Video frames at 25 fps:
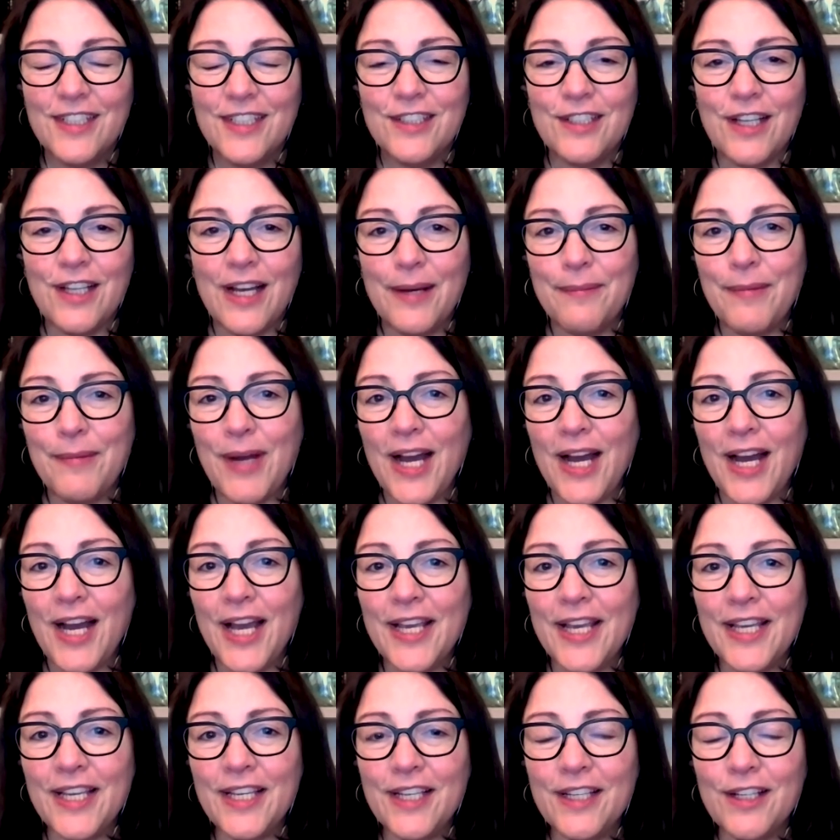Uh,
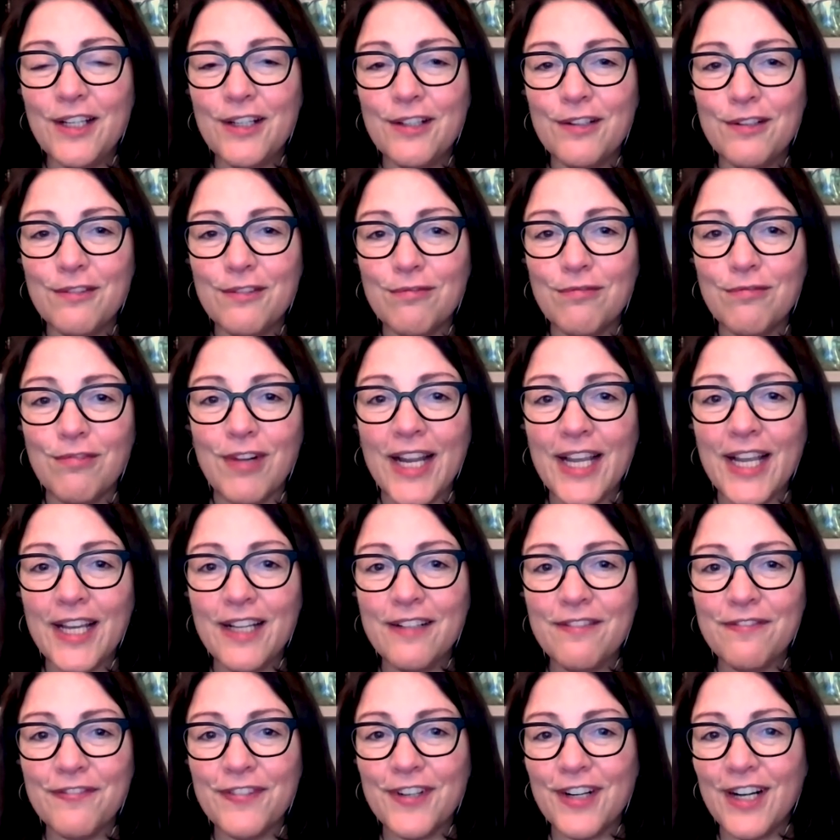I
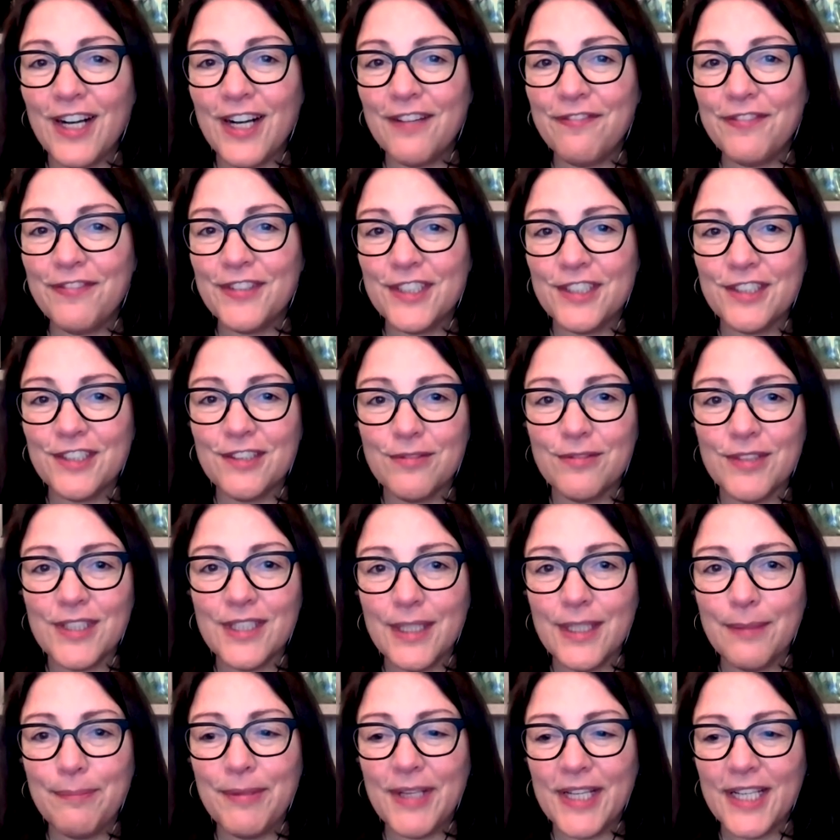ran for office
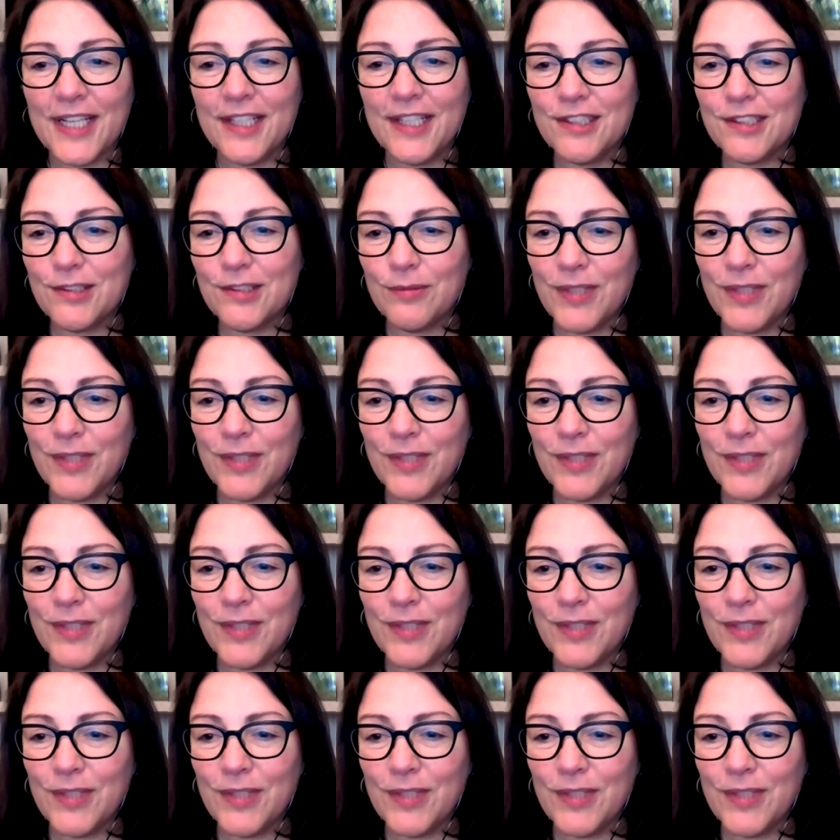really because